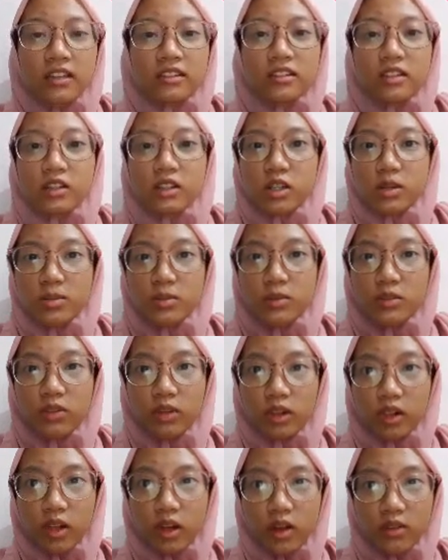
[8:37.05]
The
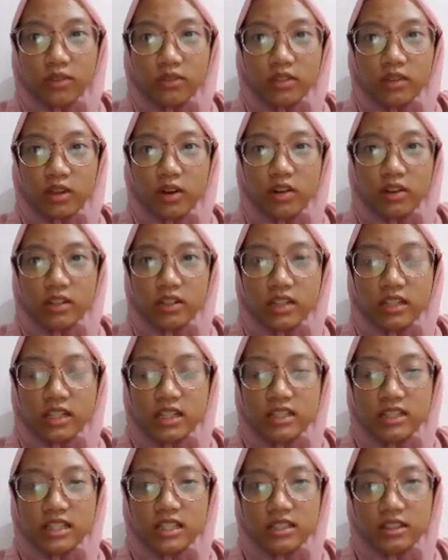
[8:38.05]
removal of
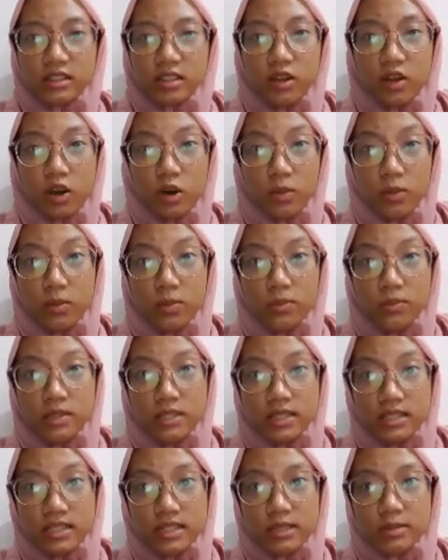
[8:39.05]
organization or
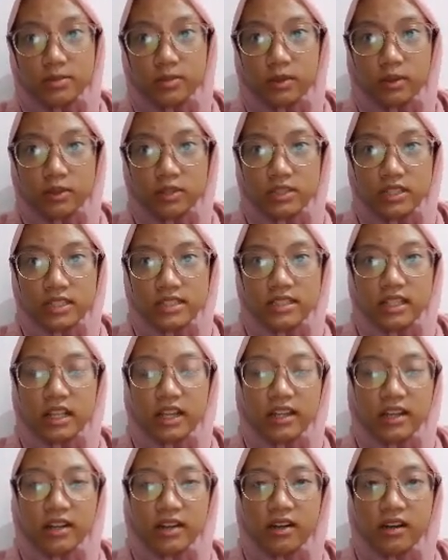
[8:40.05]
business process
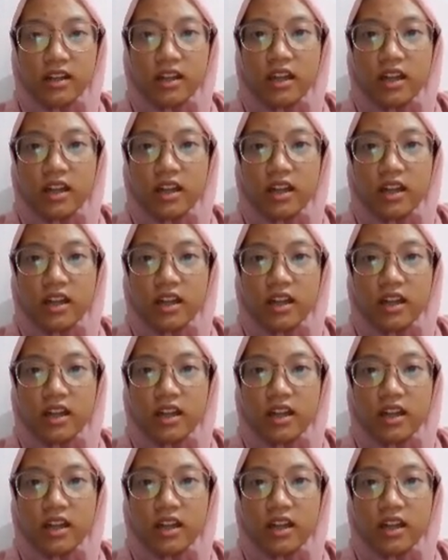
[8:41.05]
layer